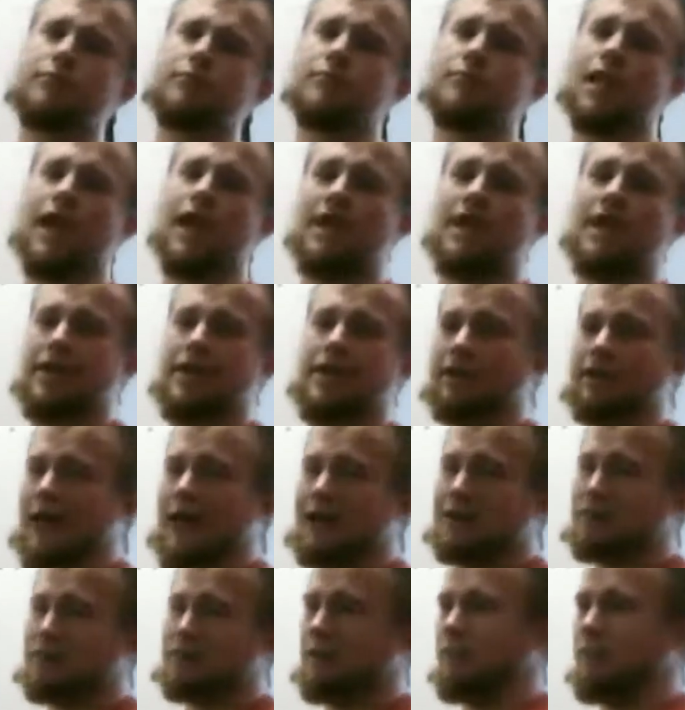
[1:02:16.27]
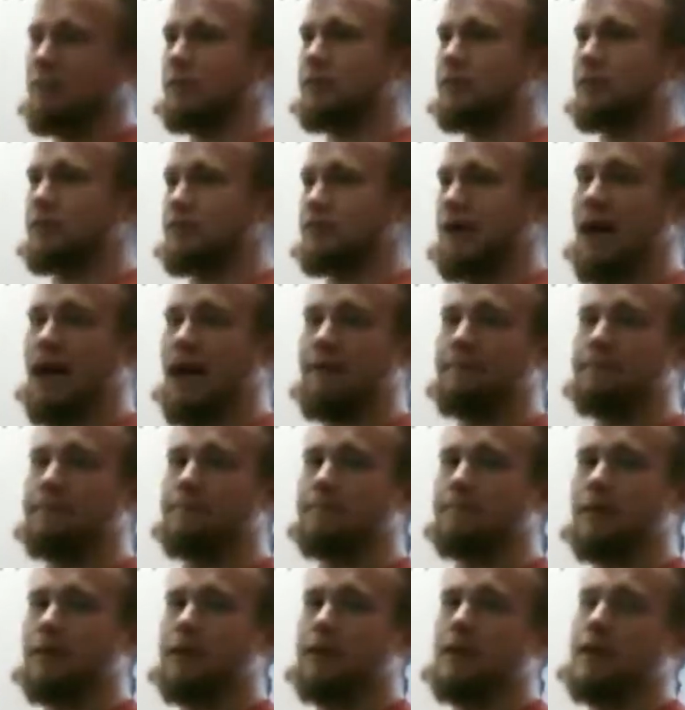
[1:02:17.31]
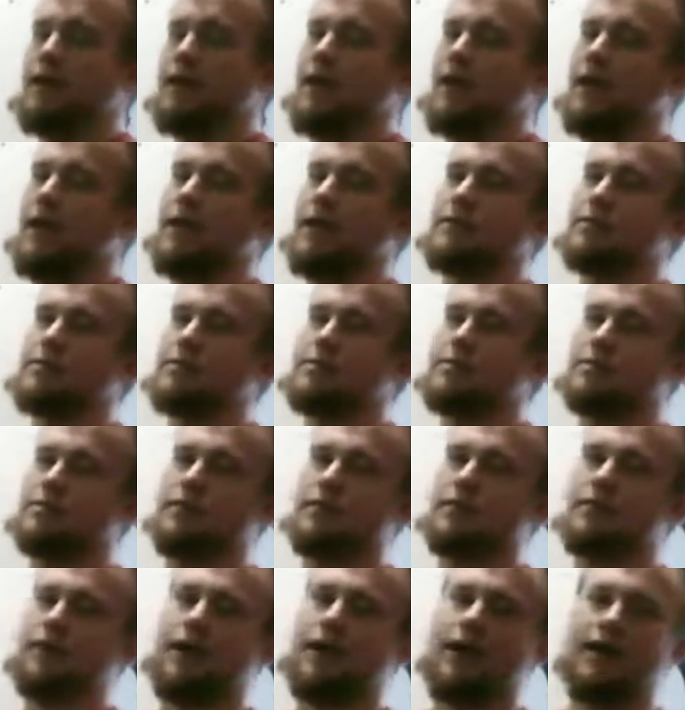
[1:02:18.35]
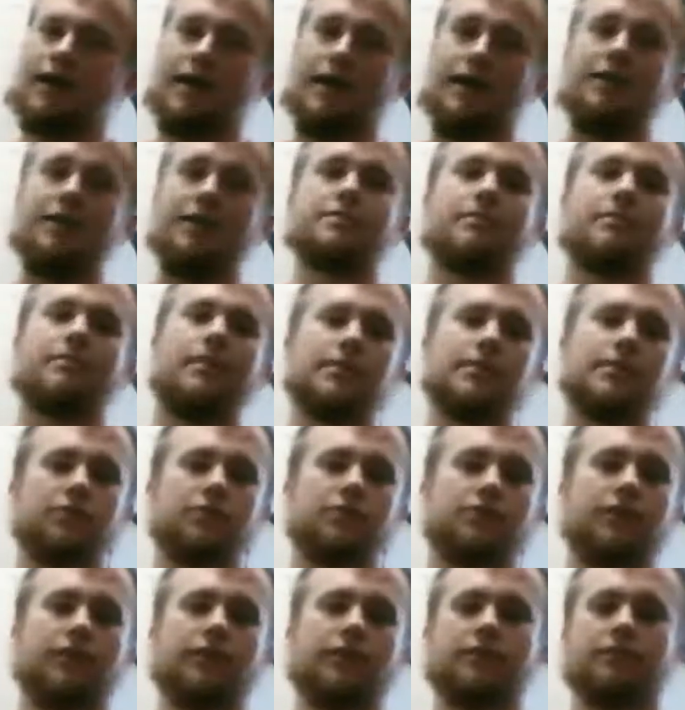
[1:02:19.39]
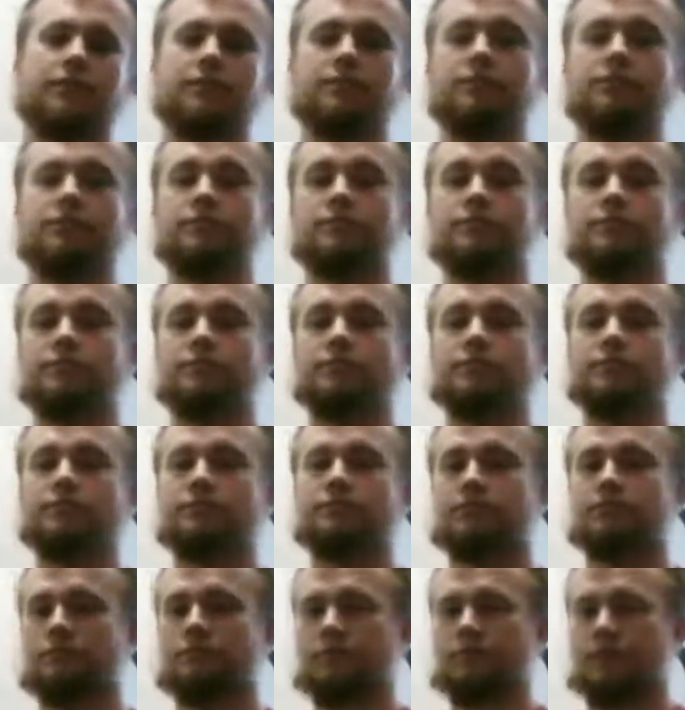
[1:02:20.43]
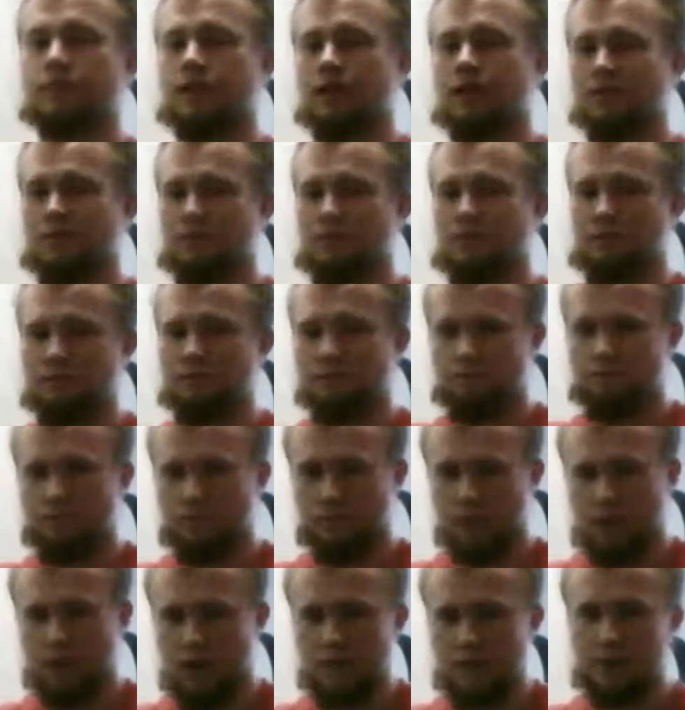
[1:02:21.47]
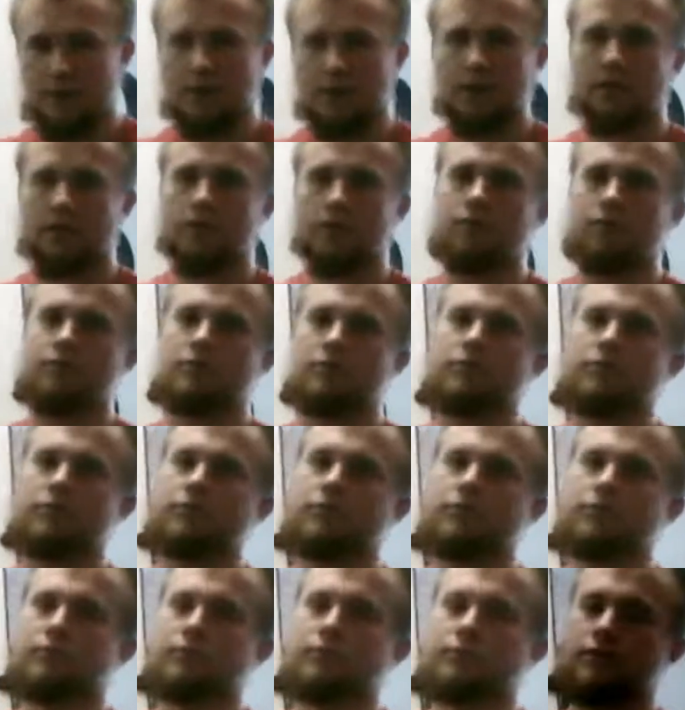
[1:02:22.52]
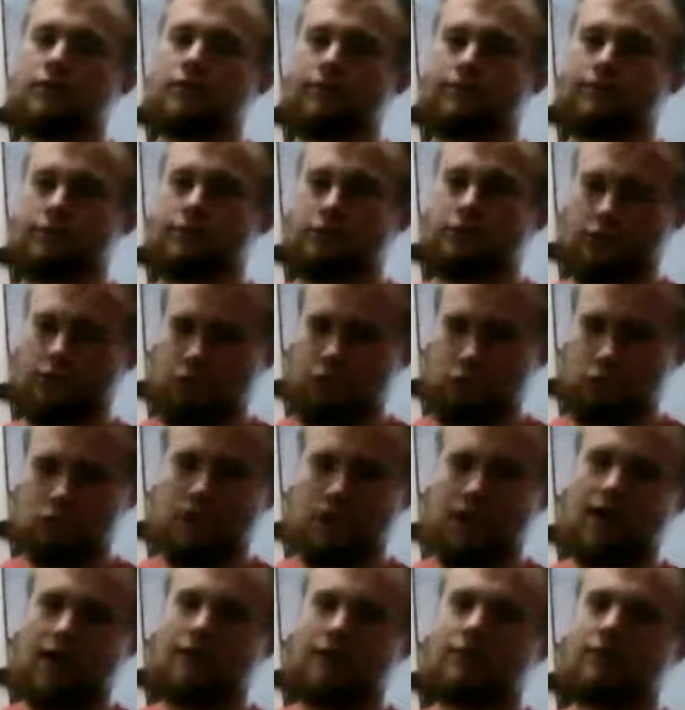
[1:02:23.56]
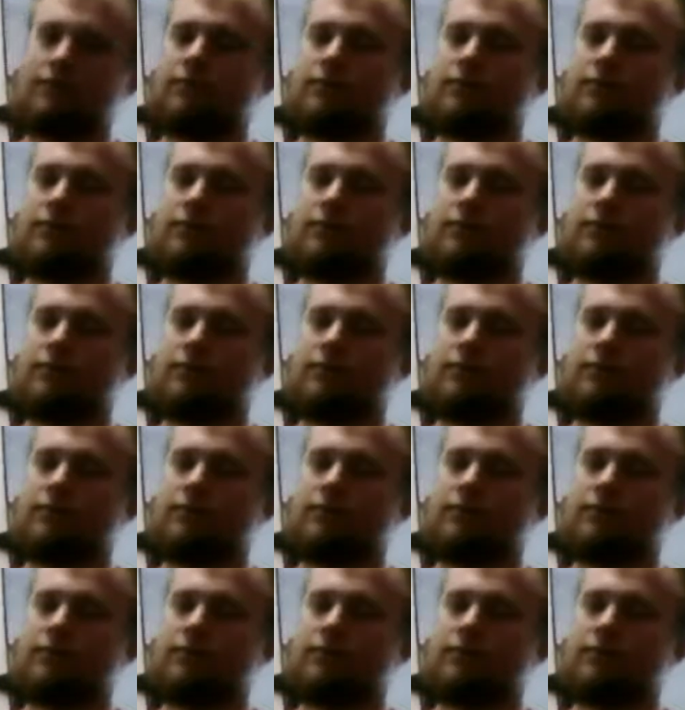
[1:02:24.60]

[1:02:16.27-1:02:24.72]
And then lastly with this guy is, again, it's a mental thing. If you come here to lose weight,